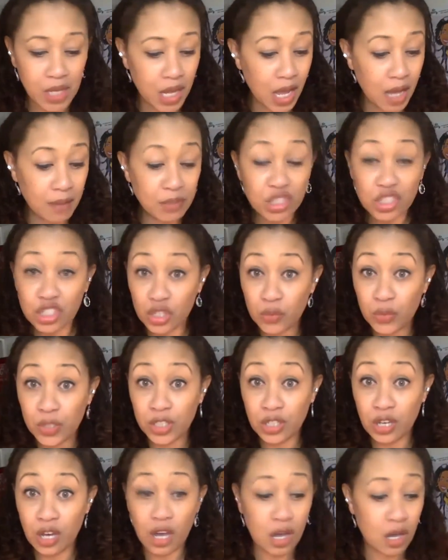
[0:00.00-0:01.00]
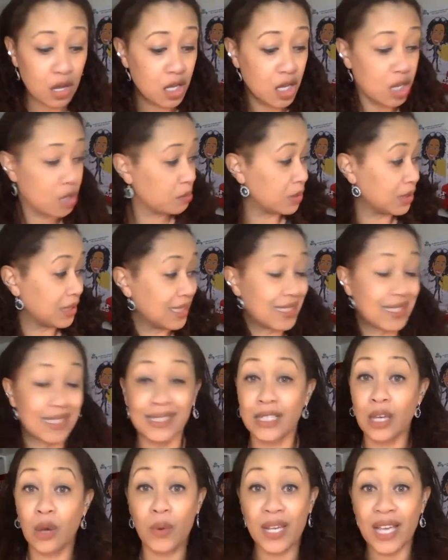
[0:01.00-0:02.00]
I'm showing y'all, but this is
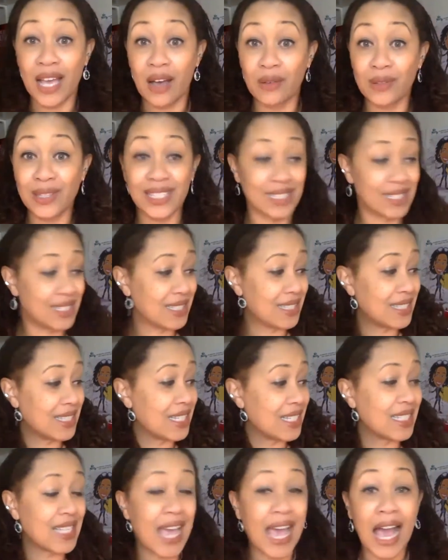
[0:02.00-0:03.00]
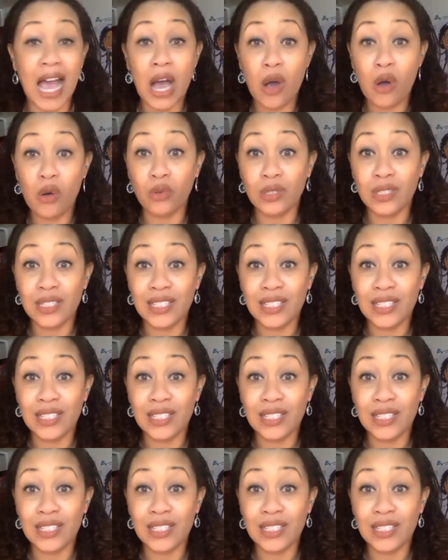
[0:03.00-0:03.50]
going out. This is, it's out.